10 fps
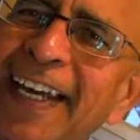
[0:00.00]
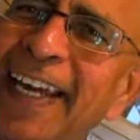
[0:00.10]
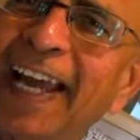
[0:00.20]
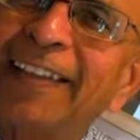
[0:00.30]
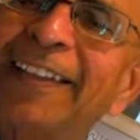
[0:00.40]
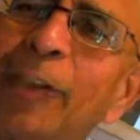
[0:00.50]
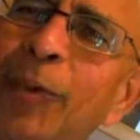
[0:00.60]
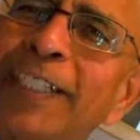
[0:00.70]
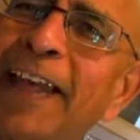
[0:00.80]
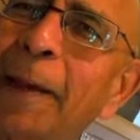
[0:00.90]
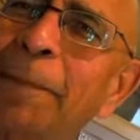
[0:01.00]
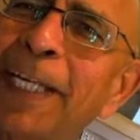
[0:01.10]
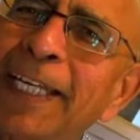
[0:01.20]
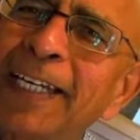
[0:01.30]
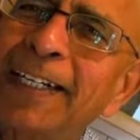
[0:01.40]
And this is what is happening
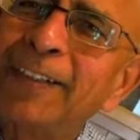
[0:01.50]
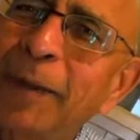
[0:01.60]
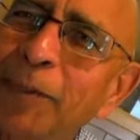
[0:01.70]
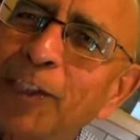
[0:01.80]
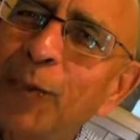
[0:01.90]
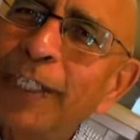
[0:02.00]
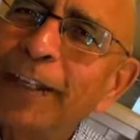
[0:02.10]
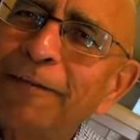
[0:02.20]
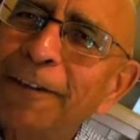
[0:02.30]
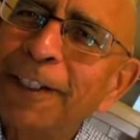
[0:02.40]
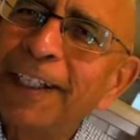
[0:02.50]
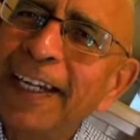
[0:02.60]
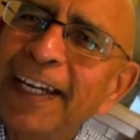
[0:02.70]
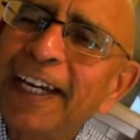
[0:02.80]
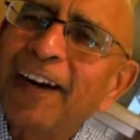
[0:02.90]
here. So I'm just waiting for the
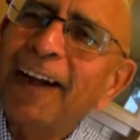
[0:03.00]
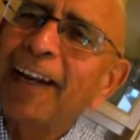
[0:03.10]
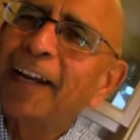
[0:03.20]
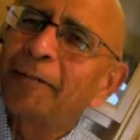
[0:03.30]
crackling